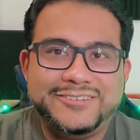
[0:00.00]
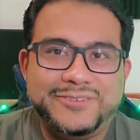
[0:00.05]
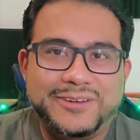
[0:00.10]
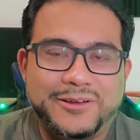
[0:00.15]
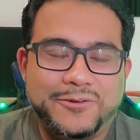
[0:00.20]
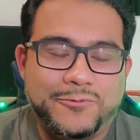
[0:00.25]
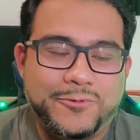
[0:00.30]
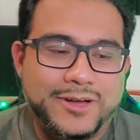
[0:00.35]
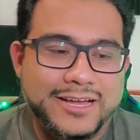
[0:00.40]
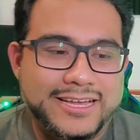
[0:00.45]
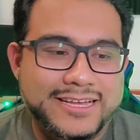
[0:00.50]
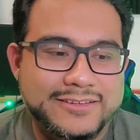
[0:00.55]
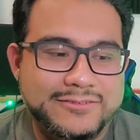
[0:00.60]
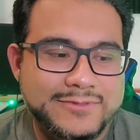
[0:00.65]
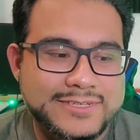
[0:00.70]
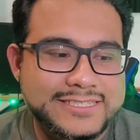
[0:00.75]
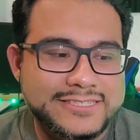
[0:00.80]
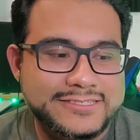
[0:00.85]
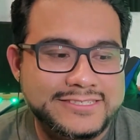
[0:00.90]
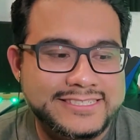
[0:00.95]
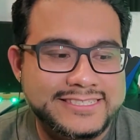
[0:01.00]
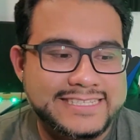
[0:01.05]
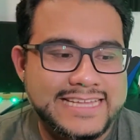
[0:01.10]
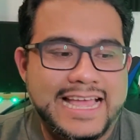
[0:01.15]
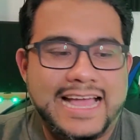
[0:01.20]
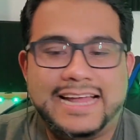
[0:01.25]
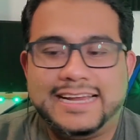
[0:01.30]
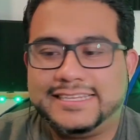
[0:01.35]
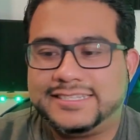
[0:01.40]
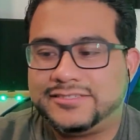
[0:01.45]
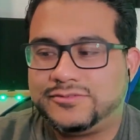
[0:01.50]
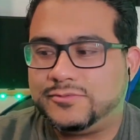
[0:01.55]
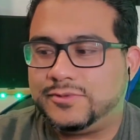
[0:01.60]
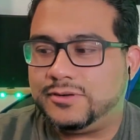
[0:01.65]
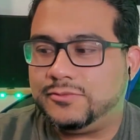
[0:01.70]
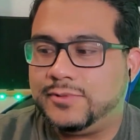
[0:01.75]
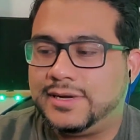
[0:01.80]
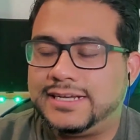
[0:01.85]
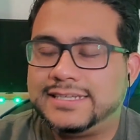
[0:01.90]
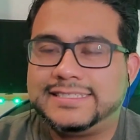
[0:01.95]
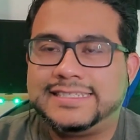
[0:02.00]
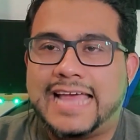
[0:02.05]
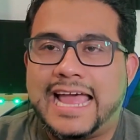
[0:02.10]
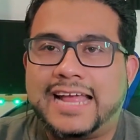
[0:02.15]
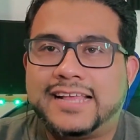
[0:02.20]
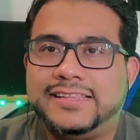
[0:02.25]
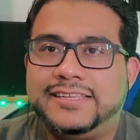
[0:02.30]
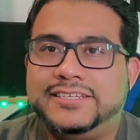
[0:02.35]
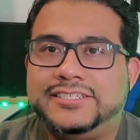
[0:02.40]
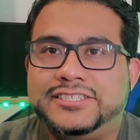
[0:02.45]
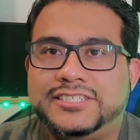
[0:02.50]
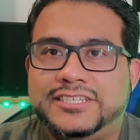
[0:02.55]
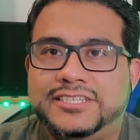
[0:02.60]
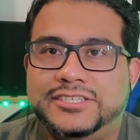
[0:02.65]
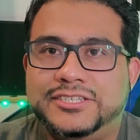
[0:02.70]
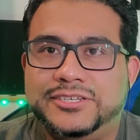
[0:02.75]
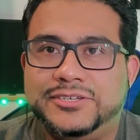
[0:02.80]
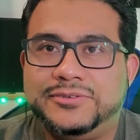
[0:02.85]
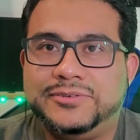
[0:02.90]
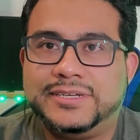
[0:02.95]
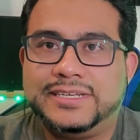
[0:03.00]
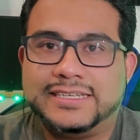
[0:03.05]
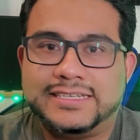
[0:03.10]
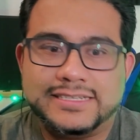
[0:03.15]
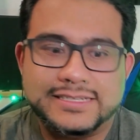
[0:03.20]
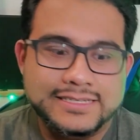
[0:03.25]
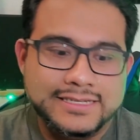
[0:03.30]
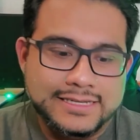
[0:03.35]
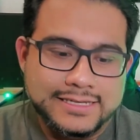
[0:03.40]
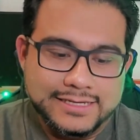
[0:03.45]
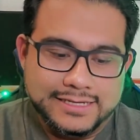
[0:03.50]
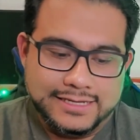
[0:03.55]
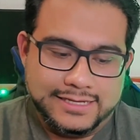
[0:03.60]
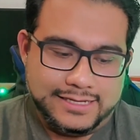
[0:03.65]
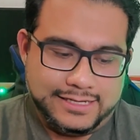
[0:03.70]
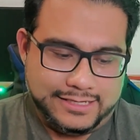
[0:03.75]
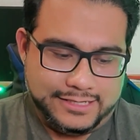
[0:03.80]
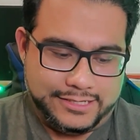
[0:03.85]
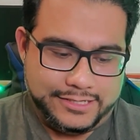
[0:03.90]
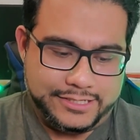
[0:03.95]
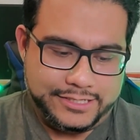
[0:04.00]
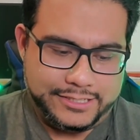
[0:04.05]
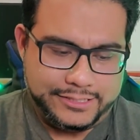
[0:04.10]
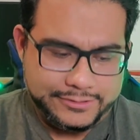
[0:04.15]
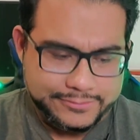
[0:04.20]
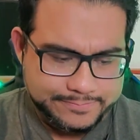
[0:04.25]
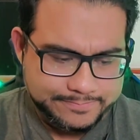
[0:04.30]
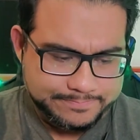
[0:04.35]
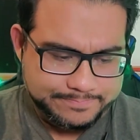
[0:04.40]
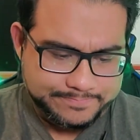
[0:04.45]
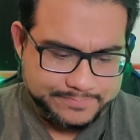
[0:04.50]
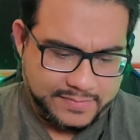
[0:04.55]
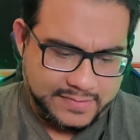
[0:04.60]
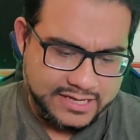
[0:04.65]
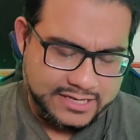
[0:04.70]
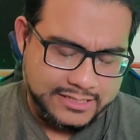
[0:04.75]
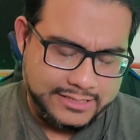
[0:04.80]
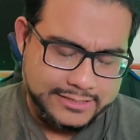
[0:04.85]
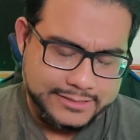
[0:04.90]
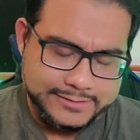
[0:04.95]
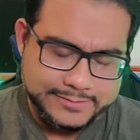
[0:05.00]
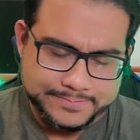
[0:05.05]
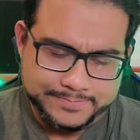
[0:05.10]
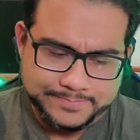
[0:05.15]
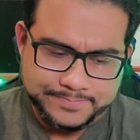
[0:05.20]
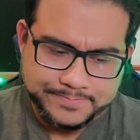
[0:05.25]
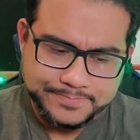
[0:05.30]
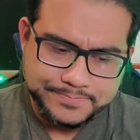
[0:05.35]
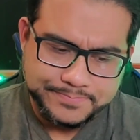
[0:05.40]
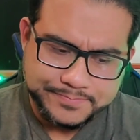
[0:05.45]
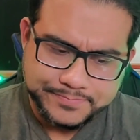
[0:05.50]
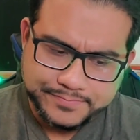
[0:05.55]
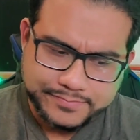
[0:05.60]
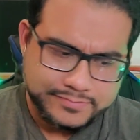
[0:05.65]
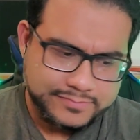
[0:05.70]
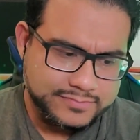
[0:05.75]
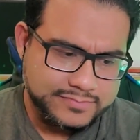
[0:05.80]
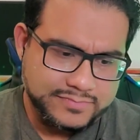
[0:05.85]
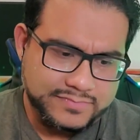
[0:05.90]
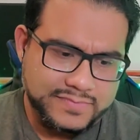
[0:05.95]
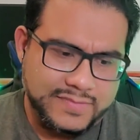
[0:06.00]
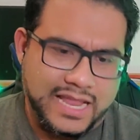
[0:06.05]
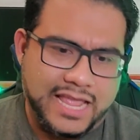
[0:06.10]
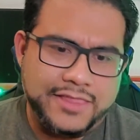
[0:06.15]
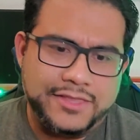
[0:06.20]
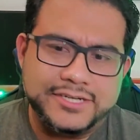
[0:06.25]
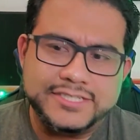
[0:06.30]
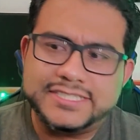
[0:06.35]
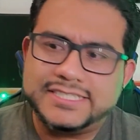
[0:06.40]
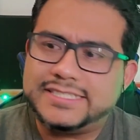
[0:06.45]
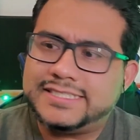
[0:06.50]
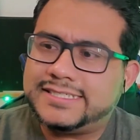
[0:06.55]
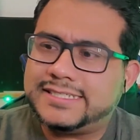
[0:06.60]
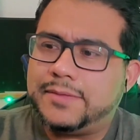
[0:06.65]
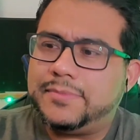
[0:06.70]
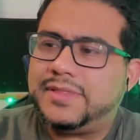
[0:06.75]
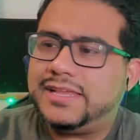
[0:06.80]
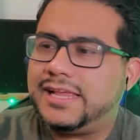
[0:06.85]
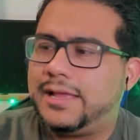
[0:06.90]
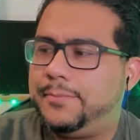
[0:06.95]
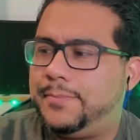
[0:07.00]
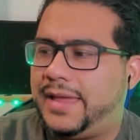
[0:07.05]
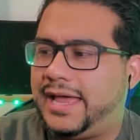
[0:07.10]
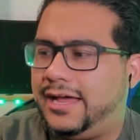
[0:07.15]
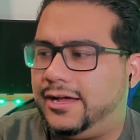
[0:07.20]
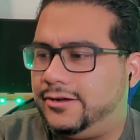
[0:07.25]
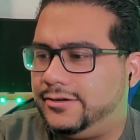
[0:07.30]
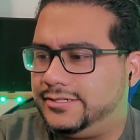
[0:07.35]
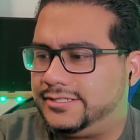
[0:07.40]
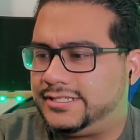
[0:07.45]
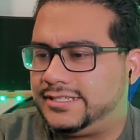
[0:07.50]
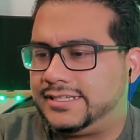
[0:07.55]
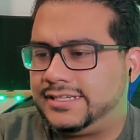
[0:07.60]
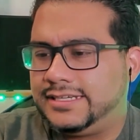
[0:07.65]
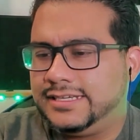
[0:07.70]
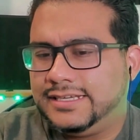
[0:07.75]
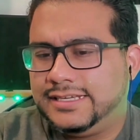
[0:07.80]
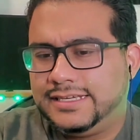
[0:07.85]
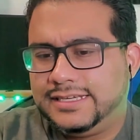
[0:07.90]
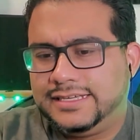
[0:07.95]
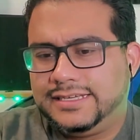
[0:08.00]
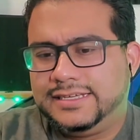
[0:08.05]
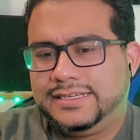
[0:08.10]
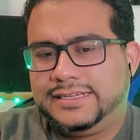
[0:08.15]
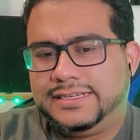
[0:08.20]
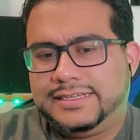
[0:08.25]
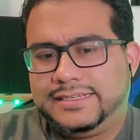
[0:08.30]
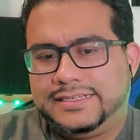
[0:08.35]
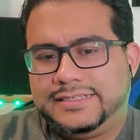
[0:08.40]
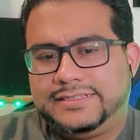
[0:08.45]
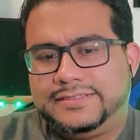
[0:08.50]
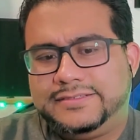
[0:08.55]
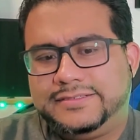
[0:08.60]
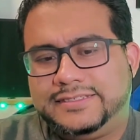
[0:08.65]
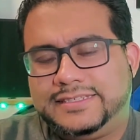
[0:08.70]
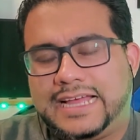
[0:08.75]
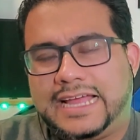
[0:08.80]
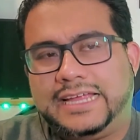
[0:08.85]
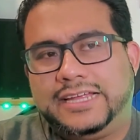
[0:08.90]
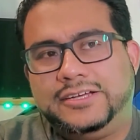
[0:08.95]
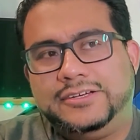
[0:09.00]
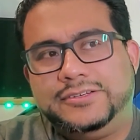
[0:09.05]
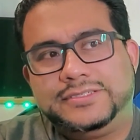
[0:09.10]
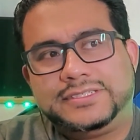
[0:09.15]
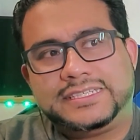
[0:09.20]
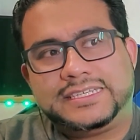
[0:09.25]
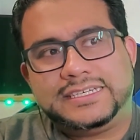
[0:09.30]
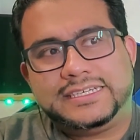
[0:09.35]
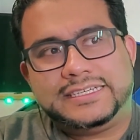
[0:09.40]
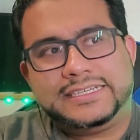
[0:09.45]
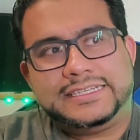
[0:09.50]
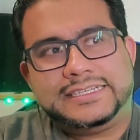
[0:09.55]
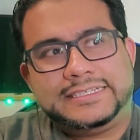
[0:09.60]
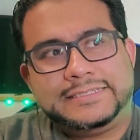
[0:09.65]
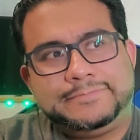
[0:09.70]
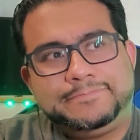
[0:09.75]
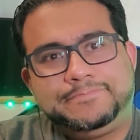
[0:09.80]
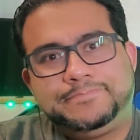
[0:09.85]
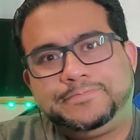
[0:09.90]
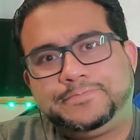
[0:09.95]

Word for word: doing what? What's her status? What, what exactly is she doing? You know. Um, and there's just something about Diyoza